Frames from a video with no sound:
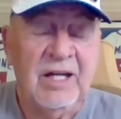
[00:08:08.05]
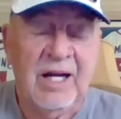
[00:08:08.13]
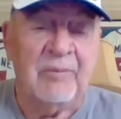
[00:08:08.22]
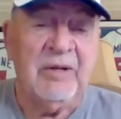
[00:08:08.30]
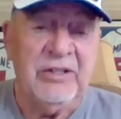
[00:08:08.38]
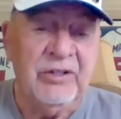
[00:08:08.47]

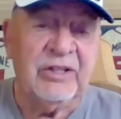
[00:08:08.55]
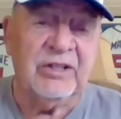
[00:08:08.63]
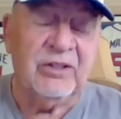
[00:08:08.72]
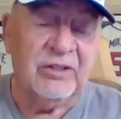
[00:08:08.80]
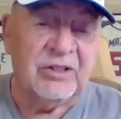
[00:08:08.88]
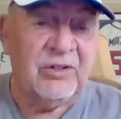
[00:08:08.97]
I mean, you
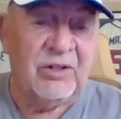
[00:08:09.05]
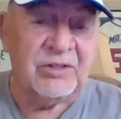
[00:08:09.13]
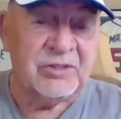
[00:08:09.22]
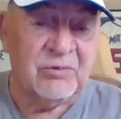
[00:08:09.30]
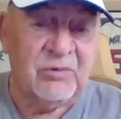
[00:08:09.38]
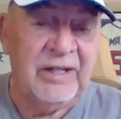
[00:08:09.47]
could look
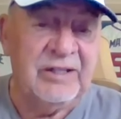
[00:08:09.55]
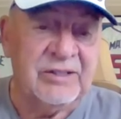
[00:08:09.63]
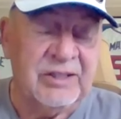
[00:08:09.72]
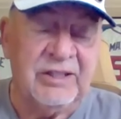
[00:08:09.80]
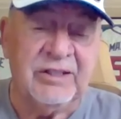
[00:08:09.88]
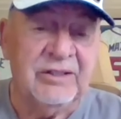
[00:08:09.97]
across the way and
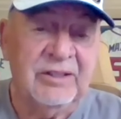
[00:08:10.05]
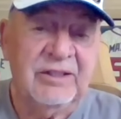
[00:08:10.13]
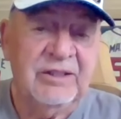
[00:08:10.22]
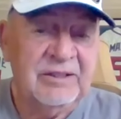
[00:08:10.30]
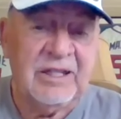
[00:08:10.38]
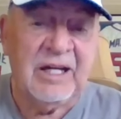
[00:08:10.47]
see the
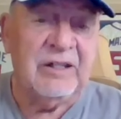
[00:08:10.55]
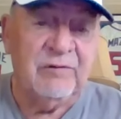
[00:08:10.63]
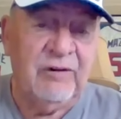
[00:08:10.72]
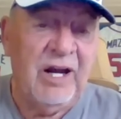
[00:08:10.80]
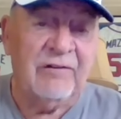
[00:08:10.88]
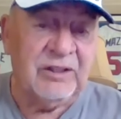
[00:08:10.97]

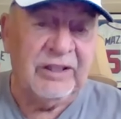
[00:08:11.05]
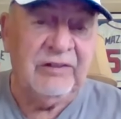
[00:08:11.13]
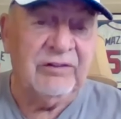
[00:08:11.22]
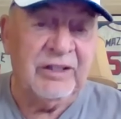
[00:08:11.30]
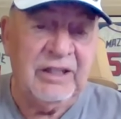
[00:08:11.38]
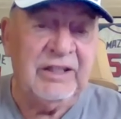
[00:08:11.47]
95
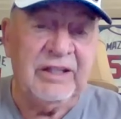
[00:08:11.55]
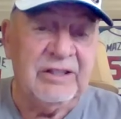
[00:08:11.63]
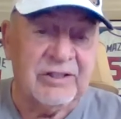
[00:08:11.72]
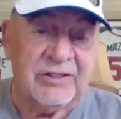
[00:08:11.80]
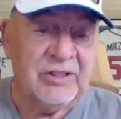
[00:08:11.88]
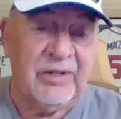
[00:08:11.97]
Cleveland
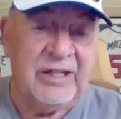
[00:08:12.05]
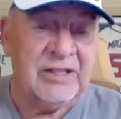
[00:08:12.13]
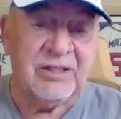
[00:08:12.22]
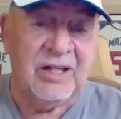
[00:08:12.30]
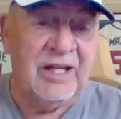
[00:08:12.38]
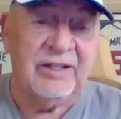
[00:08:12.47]
Indians is the
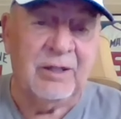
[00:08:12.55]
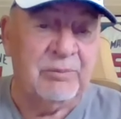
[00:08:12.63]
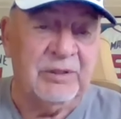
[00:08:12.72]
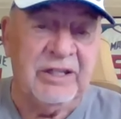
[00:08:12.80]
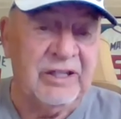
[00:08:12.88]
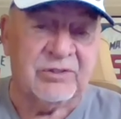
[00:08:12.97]
greatest
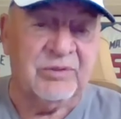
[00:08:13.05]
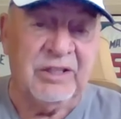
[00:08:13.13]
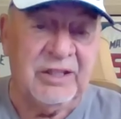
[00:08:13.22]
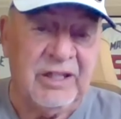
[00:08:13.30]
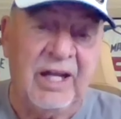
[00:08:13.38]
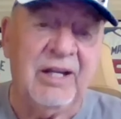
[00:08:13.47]
lineup in the history
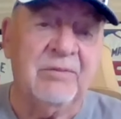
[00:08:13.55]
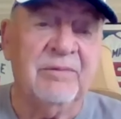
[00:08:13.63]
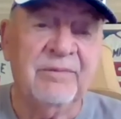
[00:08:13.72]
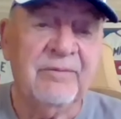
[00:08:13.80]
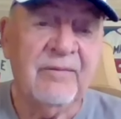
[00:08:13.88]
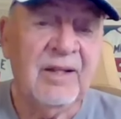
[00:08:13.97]
of the
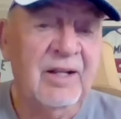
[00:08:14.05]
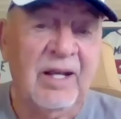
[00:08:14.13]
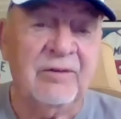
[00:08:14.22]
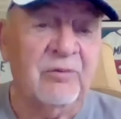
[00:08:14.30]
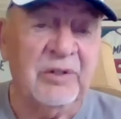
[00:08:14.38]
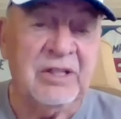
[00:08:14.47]
game.
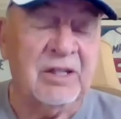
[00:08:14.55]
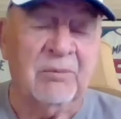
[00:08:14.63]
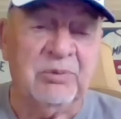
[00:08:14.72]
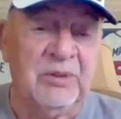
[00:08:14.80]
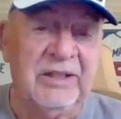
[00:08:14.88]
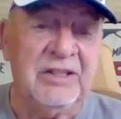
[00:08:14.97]
And we
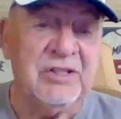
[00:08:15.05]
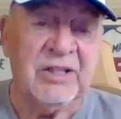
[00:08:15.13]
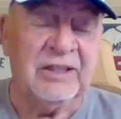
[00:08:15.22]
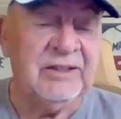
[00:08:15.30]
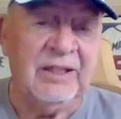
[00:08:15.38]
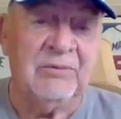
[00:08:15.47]
completely
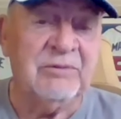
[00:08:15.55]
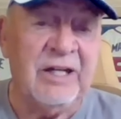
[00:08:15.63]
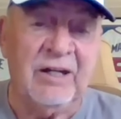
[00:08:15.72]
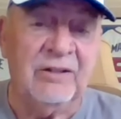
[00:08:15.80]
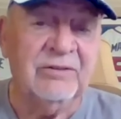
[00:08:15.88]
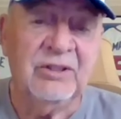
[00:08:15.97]
shut them
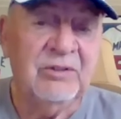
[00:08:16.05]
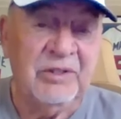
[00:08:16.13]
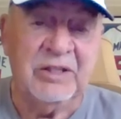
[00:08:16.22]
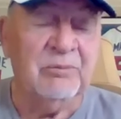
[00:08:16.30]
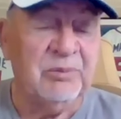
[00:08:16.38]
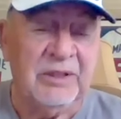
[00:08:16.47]
down.
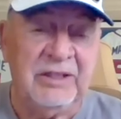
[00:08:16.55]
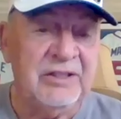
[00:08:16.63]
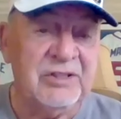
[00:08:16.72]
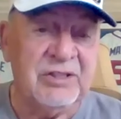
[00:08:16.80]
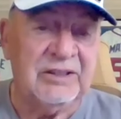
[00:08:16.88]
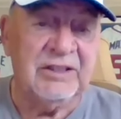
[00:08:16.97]
We completely
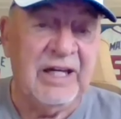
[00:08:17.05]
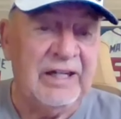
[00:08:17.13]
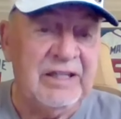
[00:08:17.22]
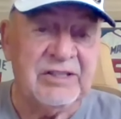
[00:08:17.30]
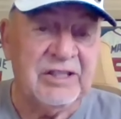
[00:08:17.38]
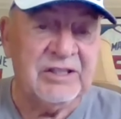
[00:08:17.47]
shut the
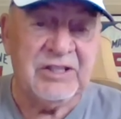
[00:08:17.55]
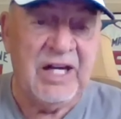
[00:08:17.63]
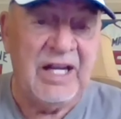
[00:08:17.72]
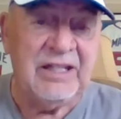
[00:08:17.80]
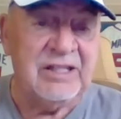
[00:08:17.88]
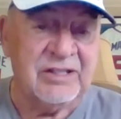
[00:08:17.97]
96
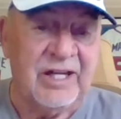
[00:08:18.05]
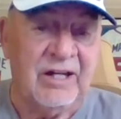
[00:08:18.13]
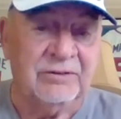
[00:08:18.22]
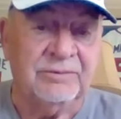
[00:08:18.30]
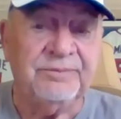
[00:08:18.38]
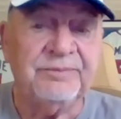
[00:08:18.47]
Yankees
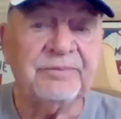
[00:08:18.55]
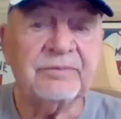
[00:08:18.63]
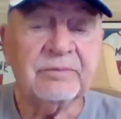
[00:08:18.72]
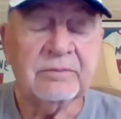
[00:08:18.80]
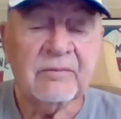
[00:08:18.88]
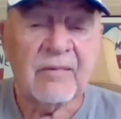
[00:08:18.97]
down.
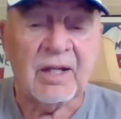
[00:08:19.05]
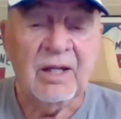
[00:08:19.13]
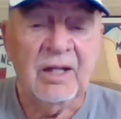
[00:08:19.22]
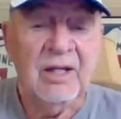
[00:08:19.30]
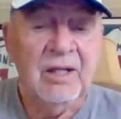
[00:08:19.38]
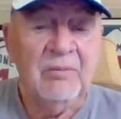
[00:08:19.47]

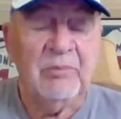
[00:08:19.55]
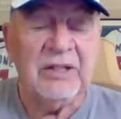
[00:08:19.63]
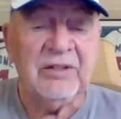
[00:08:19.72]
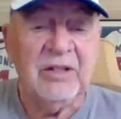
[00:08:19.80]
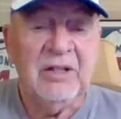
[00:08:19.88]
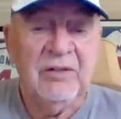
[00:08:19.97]

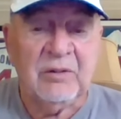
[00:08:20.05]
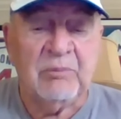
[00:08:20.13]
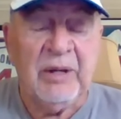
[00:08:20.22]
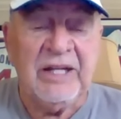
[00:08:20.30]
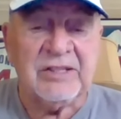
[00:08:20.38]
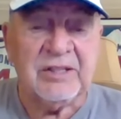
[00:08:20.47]
But the
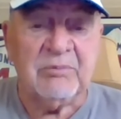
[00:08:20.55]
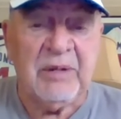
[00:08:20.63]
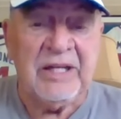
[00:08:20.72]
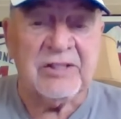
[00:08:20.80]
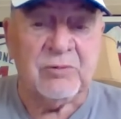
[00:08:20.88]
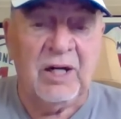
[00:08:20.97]
base
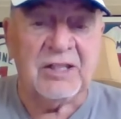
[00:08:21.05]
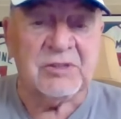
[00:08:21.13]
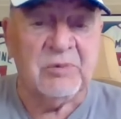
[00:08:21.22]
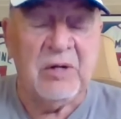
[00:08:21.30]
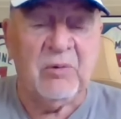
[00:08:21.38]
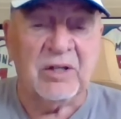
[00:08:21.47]
base
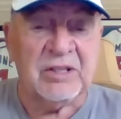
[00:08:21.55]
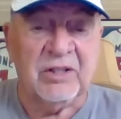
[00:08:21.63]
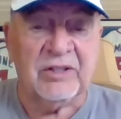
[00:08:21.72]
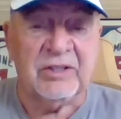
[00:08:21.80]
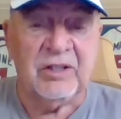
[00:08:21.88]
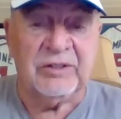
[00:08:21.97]
was we weren't
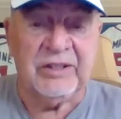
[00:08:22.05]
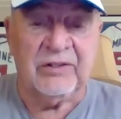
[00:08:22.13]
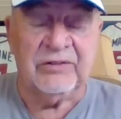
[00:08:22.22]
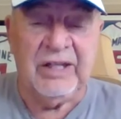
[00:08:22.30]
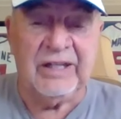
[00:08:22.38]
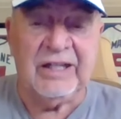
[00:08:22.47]
looking over at the
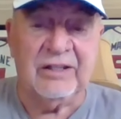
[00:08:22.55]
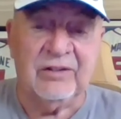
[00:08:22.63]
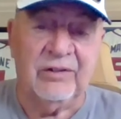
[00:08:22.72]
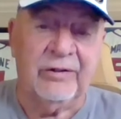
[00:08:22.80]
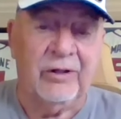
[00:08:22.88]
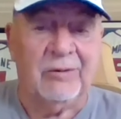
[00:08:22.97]
other dugout
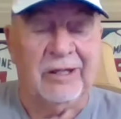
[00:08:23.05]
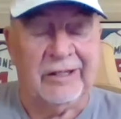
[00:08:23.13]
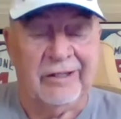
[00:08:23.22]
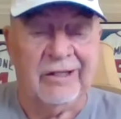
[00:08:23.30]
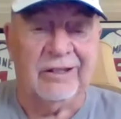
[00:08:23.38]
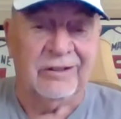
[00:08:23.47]
going, oh my
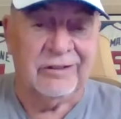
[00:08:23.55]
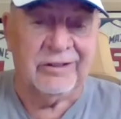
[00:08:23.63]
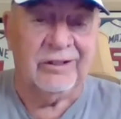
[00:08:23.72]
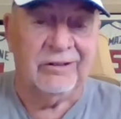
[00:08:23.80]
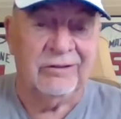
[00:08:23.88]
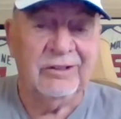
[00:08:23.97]
golly,
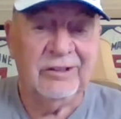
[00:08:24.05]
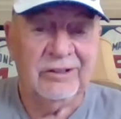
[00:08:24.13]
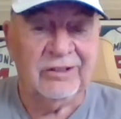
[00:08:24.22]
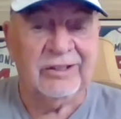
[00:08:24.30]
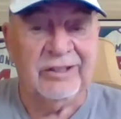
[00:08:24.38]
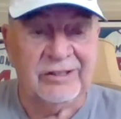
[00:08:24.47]
you know,
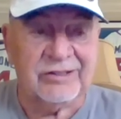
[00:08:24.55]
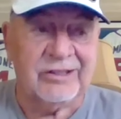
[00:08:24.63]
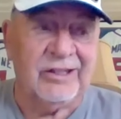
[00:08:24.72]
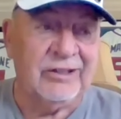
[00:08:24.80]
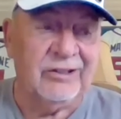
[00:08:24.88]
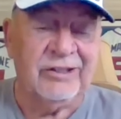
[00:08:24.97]
look at this
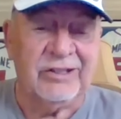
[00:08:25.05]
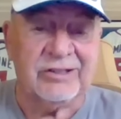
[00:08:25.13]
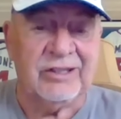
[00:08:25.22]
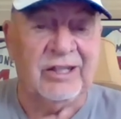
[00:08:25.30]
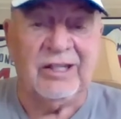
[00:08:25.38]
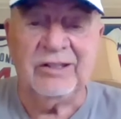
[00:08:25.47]
guy, look at
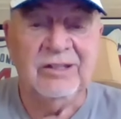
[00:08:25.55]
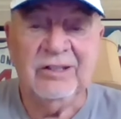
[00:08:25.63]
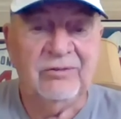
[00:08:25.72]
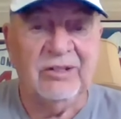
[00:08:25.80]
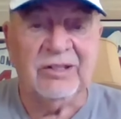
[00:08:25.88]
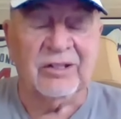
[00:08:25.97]
this guy.
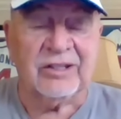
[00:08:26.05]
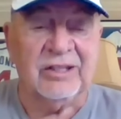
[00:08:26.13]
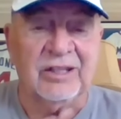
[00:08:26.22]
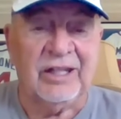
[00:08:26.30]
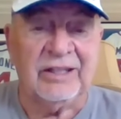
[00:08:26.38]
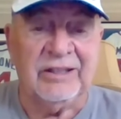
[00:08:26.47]
Wasn't looking
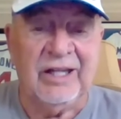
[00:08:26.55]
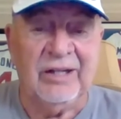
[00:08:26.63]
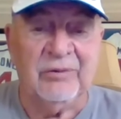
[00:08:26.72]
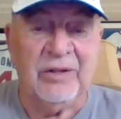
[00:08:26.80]
at it like that.